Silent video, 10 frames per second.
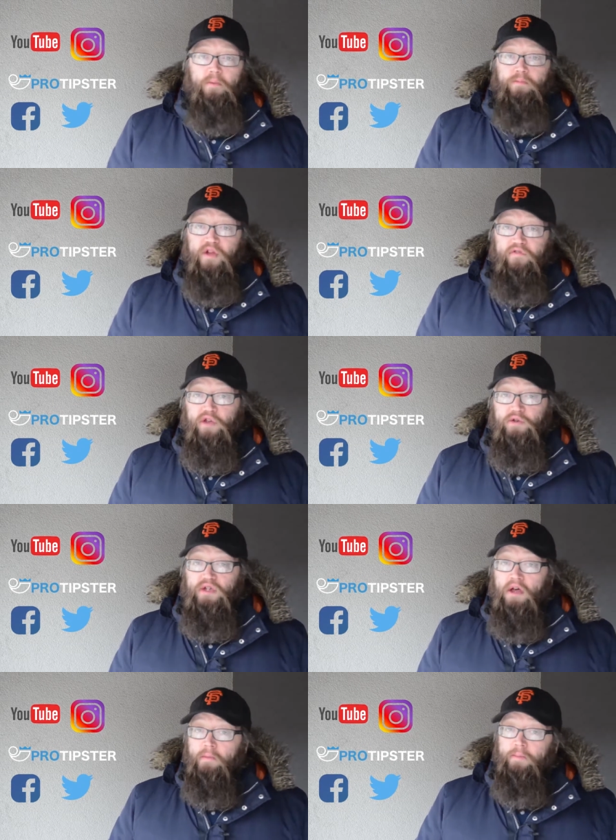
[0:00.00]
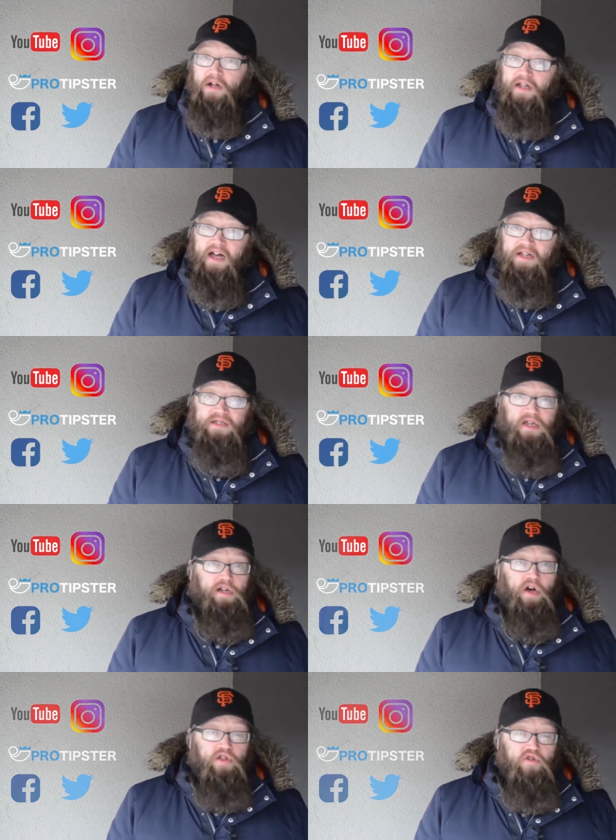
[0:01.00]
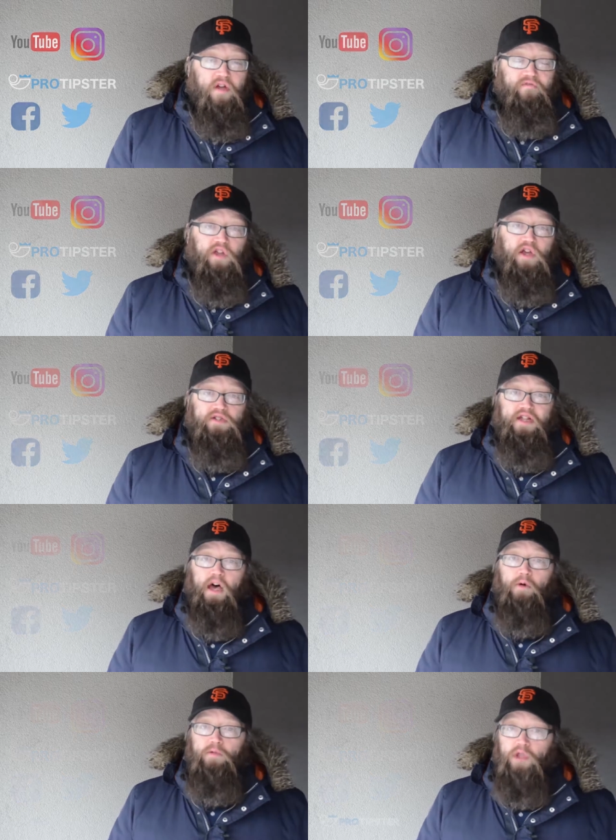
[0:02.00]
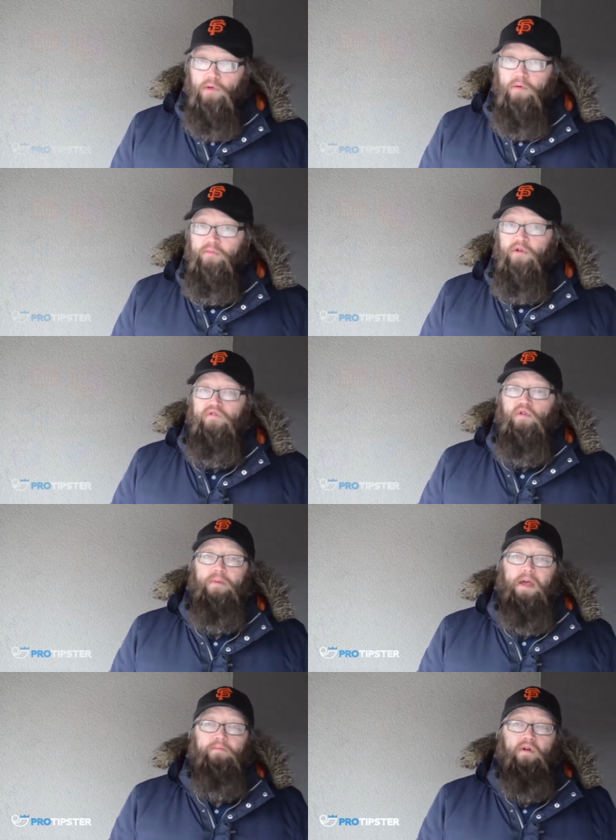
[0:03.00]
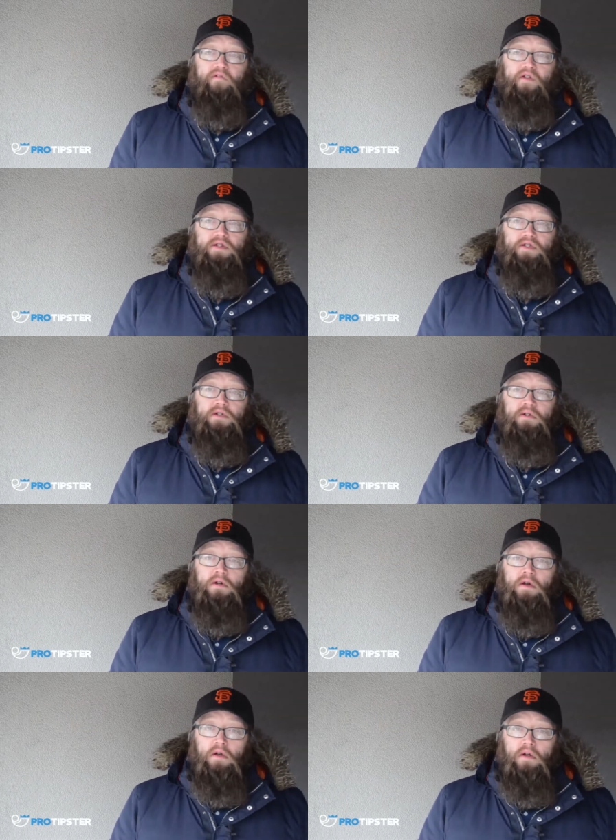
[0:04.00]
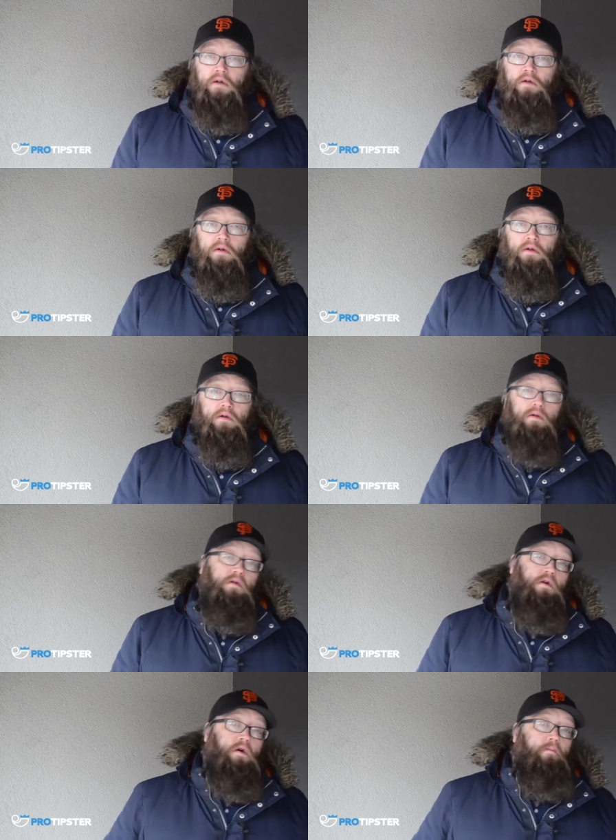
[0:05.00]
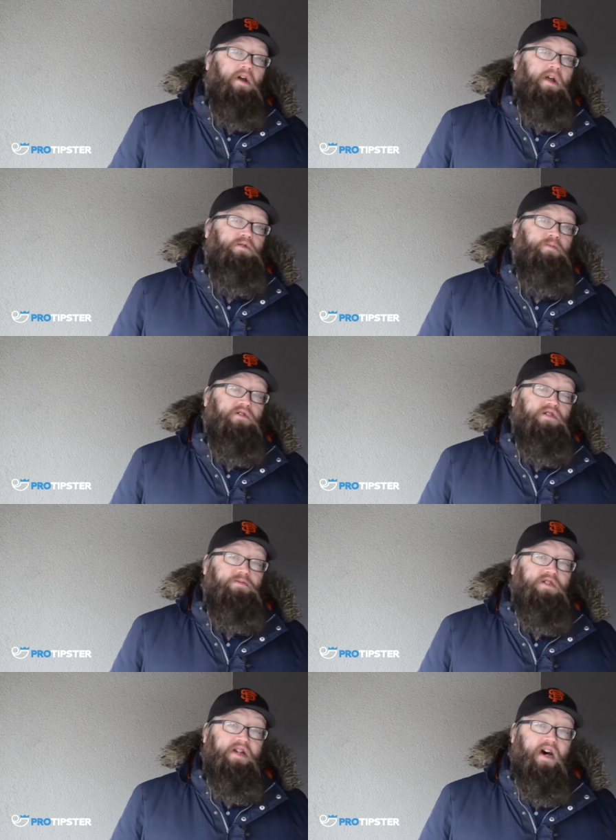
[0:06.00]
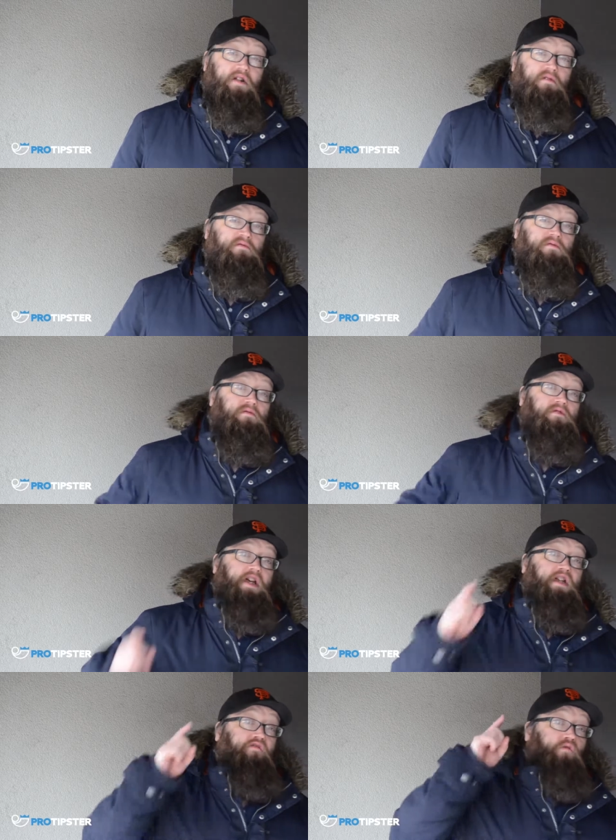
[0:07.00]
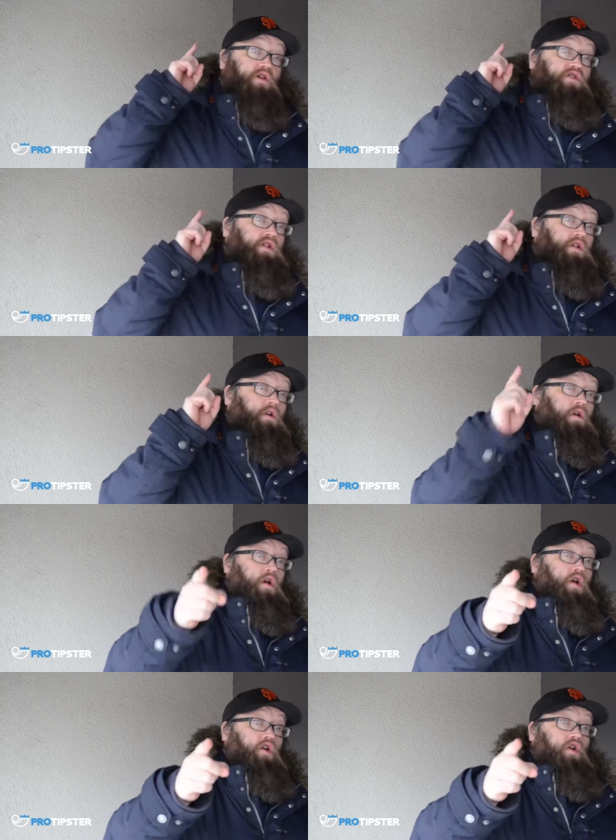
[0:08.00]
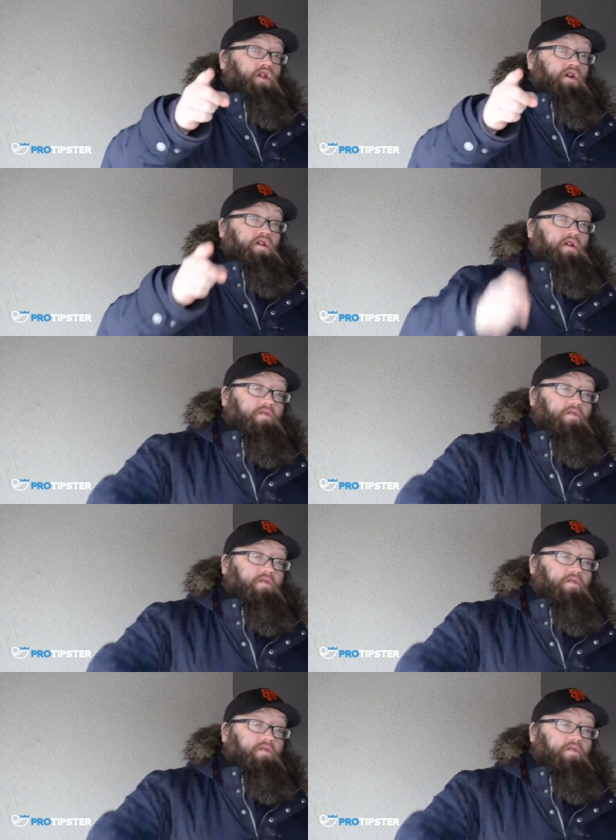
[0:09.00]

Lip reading: previews, podcasts, and other great videos to help you improve your betting profits. My name is ProTipster Dan. Thank you for watching. Good luck.